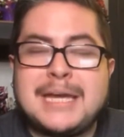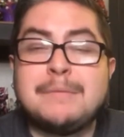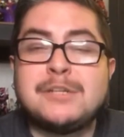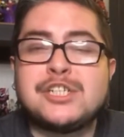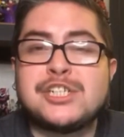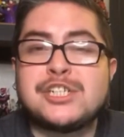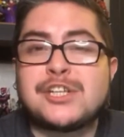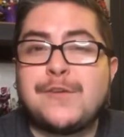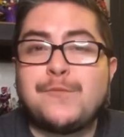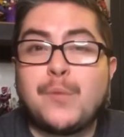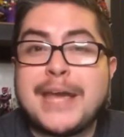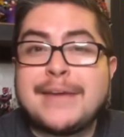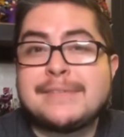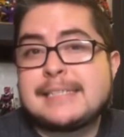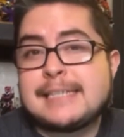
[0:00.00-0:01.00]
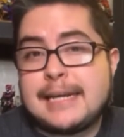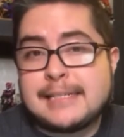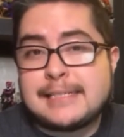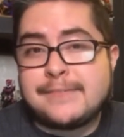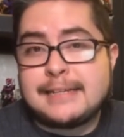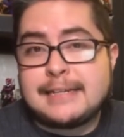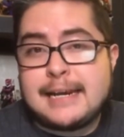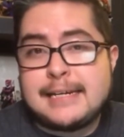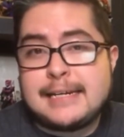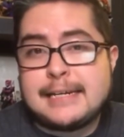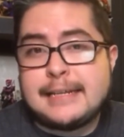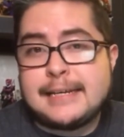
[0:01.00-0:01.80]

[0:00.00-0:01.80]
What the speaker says: images of Wave 6 of the Lightning